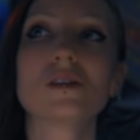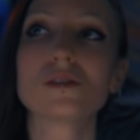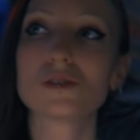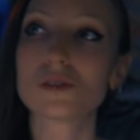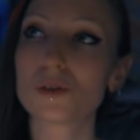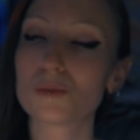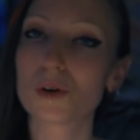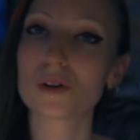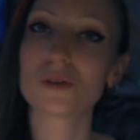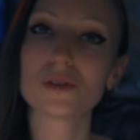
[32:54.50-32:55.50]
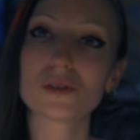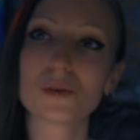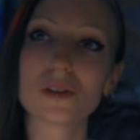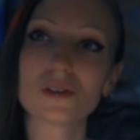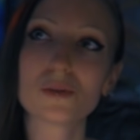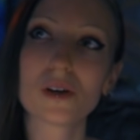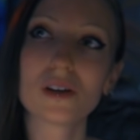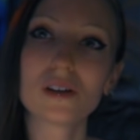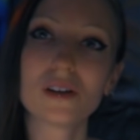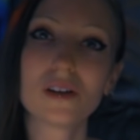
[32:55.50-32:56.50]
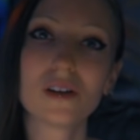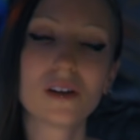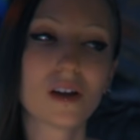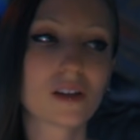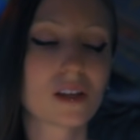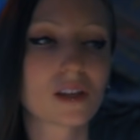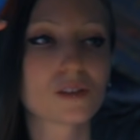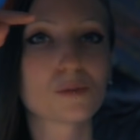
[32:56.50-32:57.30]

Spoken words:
So the particle is going this way, and it gets